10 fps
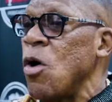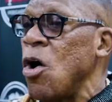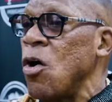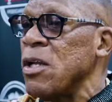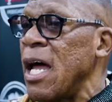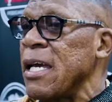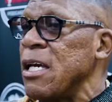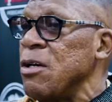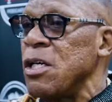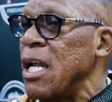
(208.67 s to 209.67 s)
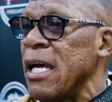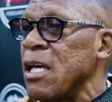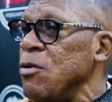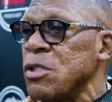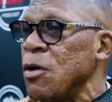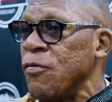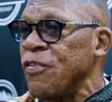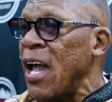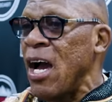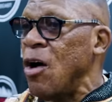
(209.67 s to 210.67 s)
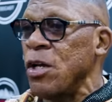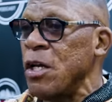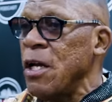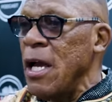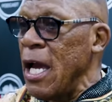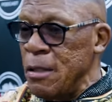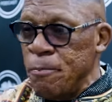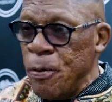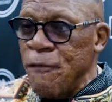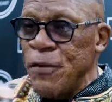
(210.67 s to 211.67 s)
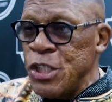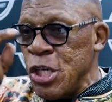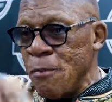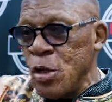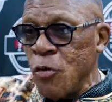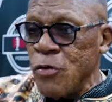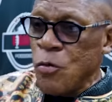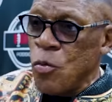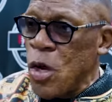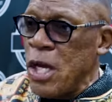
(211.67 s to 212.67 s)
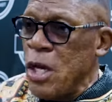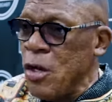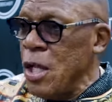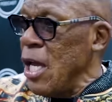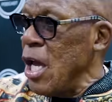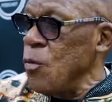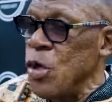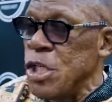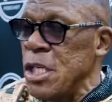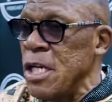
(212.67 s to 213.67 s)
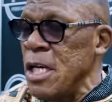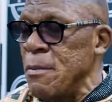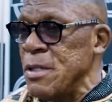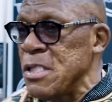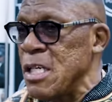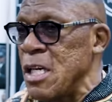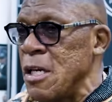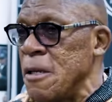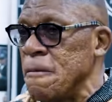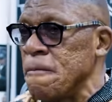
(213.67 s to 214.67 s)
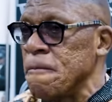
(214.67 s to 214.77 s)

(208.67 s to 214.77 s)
wall like he like he was a fly on it, and Puffy jumped over the rail and went to the limousine.